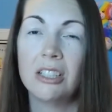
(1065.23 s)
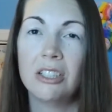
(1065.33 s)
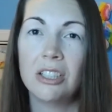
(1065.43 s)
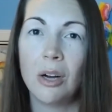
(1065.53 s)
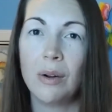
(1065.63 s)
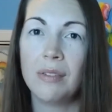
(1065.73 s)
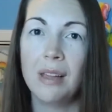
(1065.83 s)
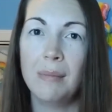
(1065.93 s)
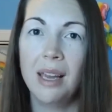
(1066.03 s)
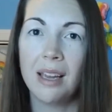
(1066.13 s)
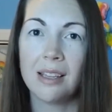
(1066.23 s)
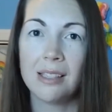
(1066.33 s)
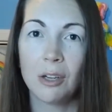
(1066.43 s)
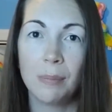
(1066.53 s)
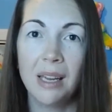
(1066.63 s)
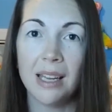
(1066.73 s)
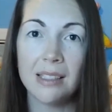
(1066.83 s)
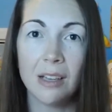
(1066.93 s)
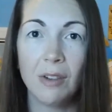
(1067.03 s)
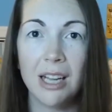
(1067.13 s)
So if they make Tickle Pink
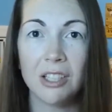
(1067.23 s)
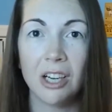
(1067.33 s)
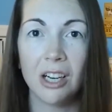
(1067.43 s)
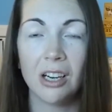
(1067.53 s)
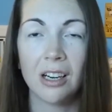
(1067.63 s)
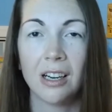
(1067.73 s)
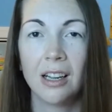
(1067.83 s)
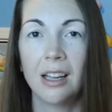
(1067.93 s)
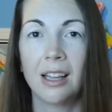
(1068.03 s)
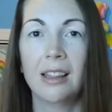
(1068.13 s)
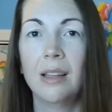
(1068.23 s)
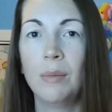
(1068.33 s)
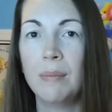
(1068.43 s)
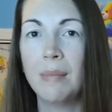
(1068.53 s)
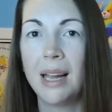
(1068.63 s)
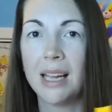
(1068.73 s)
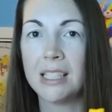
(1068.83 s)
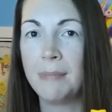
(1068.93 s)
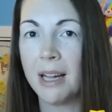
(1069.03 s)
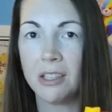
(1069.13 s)
and Sunriser, then we might
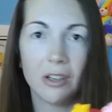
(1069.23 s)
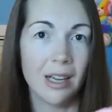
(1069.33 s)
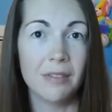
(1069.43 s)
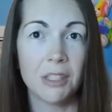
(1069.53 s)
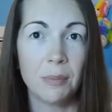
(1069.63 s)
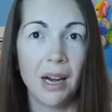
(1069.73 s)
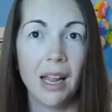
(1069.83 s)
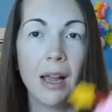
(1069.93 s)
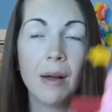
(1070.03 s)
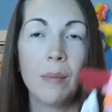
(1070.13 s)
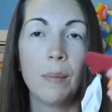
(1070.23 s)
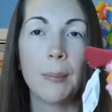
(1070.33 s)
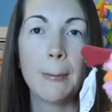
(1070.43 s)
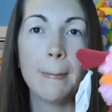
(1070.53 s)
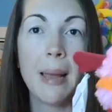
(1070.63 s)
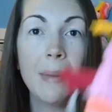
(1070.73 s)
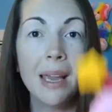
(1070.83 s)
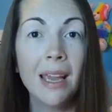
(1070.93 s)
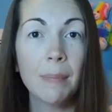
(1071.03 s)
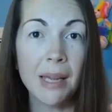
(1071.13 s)
expect her to have a Sprite. And
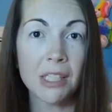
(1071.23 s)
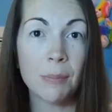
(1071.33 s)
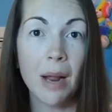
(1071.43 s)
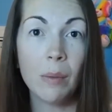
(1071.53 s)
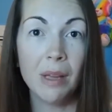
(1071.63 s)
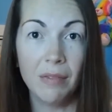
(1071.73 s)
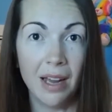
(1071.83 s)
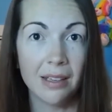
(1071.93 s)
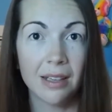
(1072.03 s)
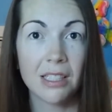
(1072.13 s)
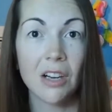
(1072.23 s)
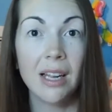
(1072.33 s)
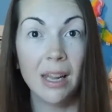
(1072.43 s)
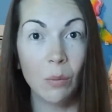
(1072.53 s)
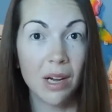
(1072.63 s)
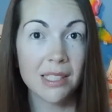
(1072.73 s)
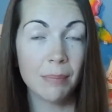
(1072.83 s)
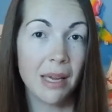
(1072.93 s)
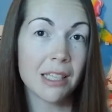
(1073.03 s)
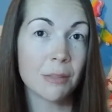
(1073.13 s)
making a pink Sprite would be fine, because there was
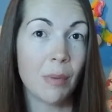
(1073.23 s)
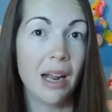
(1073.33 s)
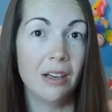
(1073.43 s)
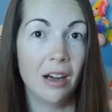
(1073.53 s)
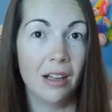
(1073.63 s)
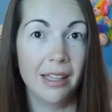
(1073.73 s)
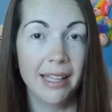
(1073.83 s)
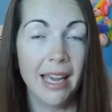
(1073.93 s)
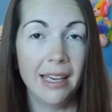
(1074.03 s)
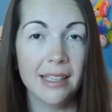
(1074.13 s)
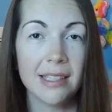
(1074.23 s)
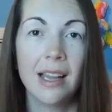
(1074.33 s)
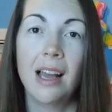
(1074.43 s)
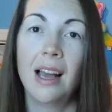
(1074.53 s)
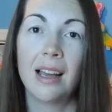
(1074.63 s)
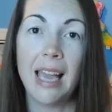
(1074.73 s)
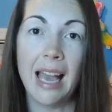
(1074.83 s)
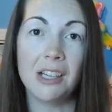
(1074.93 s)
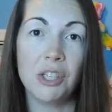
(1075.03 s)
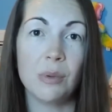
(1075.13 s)
a pink Sprite doll in the 80s.
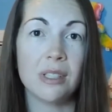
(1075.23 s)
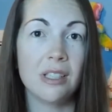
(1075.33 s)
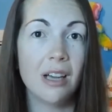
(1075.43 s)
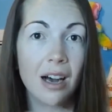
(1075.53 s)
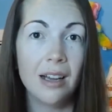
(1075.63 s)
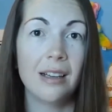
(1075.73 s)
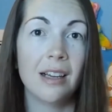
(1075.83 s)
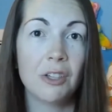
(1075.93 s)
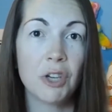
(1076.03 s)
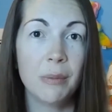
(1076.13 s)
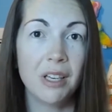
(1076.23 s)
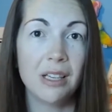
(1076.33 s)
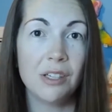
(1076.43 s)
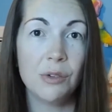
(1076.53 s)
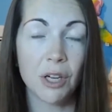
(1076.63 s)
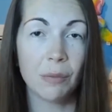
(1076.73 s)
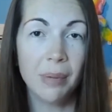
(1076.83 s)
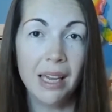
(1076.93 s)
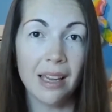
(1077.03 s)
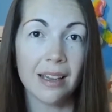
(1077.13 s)
Again, she was not attributed to Tickle
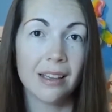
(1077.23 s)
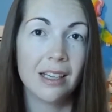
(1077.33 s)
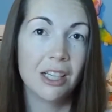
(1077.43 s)
Pink.